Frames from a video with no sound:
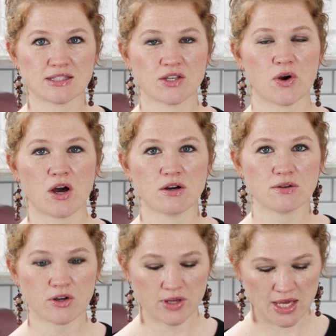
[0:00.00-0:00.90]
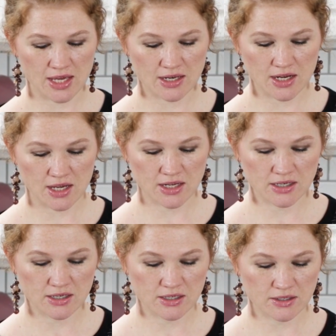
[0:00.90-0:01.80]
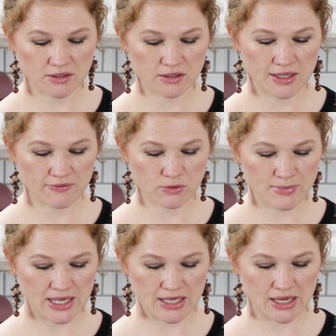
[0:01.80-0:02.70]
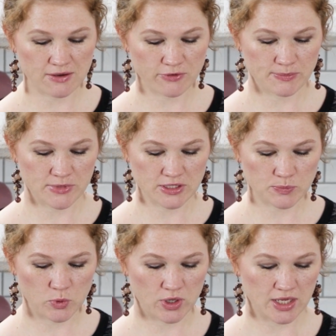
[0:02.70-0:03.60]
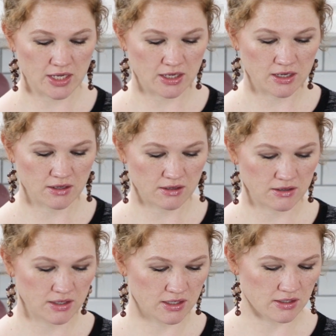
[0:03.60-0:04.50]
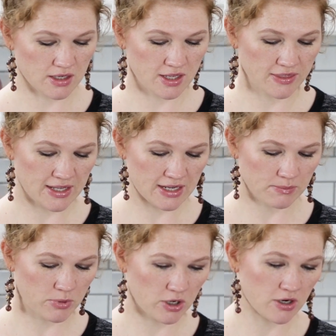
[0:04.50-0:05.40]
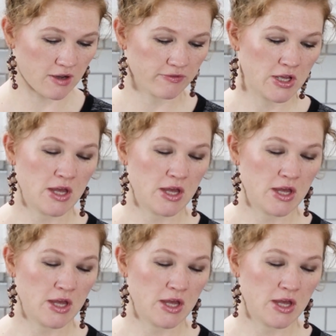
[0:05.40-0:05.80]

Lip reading: so I'll go ahead and level my cake from this point and cut that part off.